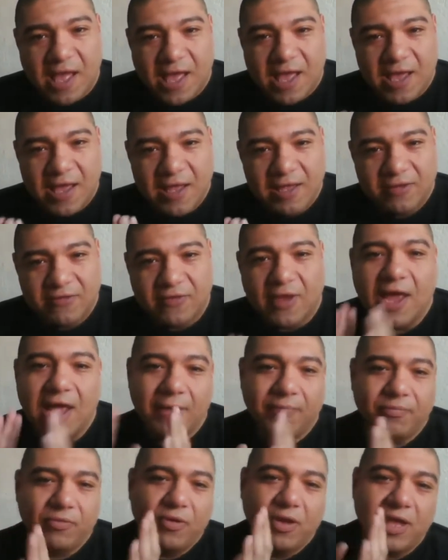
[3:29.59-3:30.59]
Uh, so
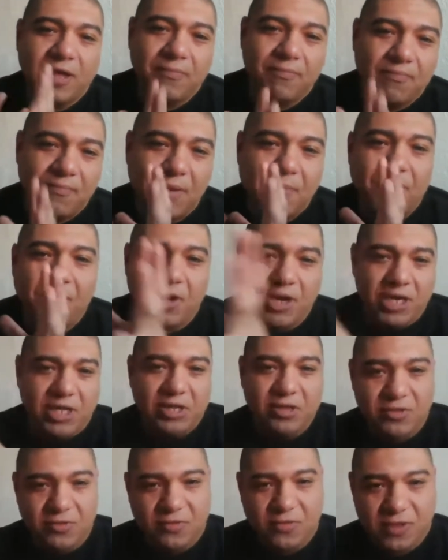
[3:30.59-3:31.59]
I have to give my
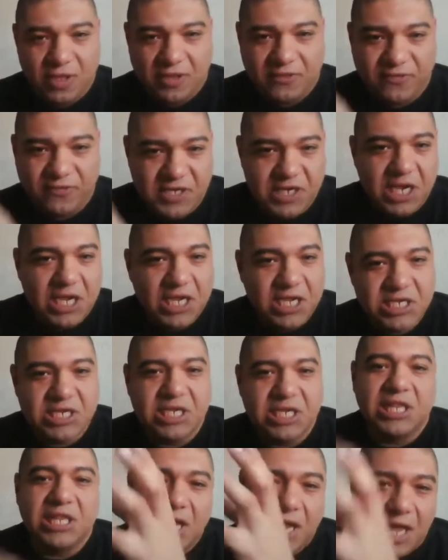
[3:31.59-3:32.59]
money to the
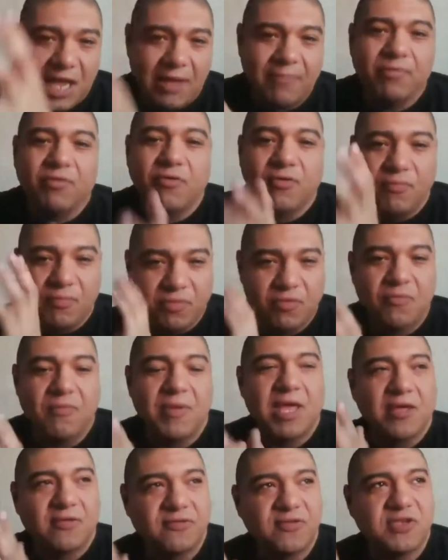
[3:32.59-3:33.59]
exchange, and then I have to do
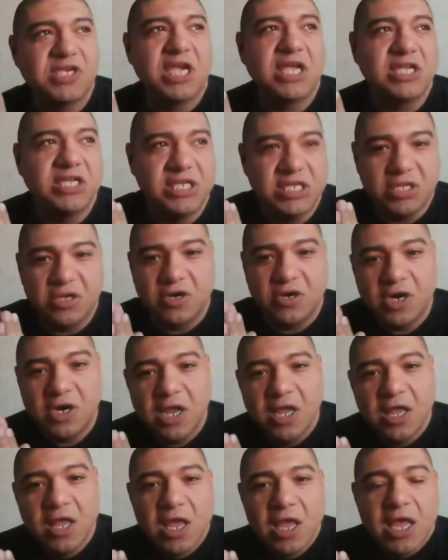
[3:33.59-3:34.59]
my exchange there.
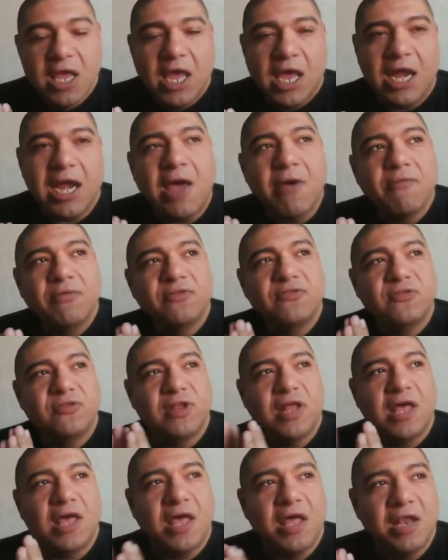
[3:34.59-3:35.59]
And I
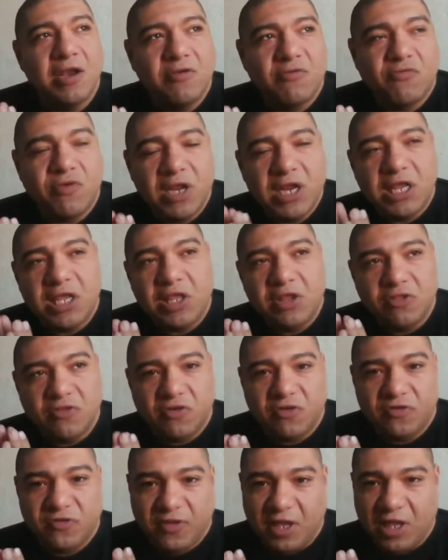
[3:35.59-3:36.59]
was uh, really
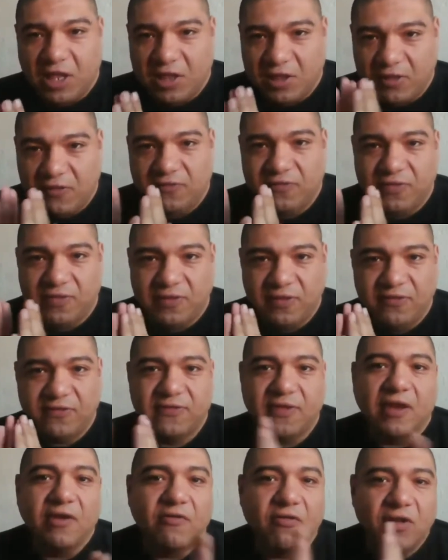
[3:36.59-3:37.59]
interested in these
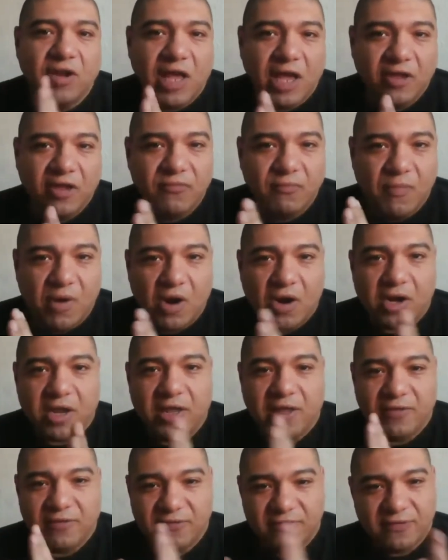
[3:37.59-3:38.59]
decentralized
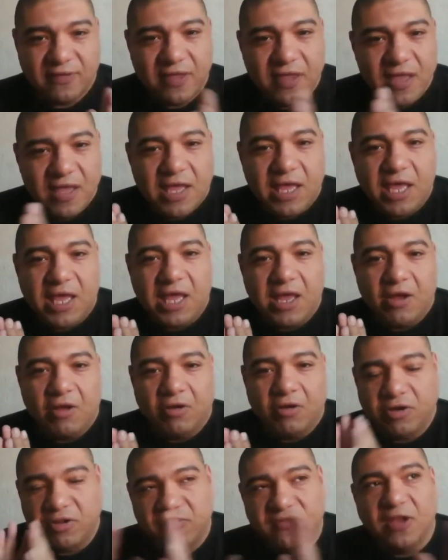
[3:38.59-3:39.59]
markets
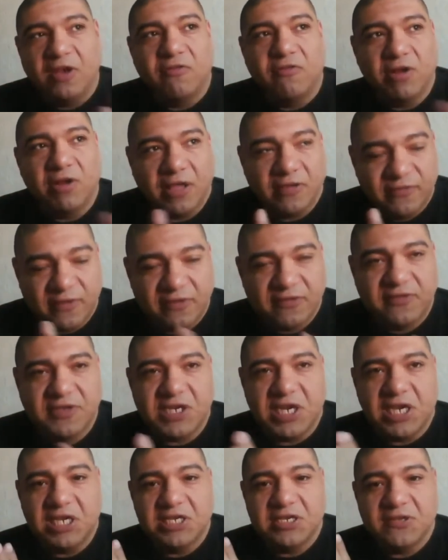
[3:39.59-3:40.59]
and, or decentralized
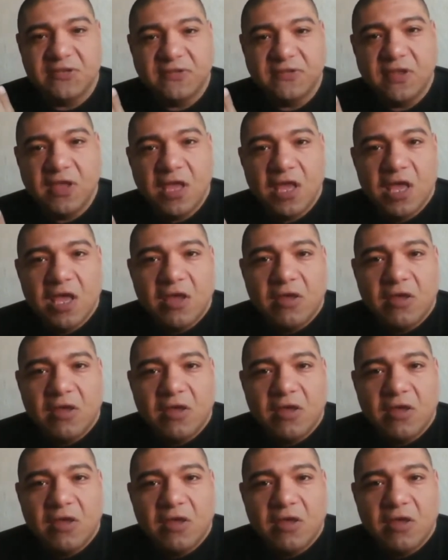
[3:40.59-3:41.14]
exchanges.